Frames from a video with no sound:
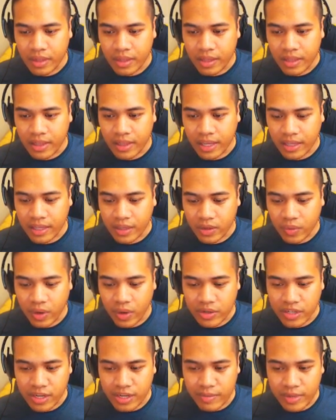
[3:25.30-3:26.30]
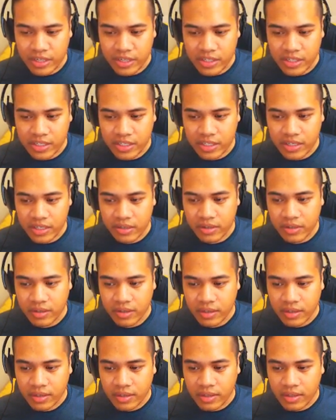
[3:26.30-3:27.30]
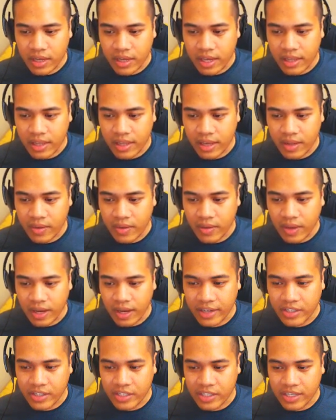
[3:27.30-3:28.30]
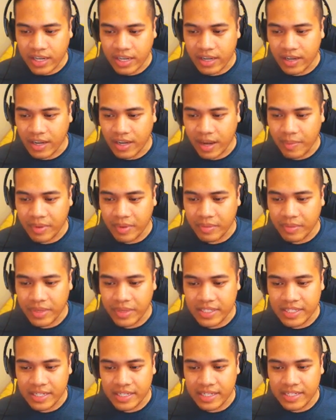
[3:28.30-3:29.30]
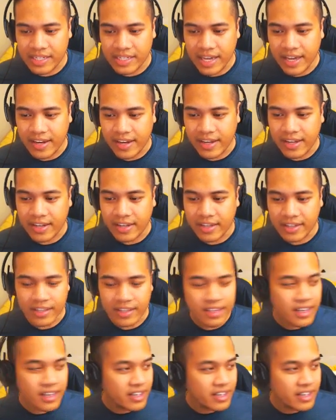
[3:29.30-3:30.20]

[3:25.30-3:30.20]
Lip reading: like the crouch animation here, and then I just kind of copied and pasted his head in and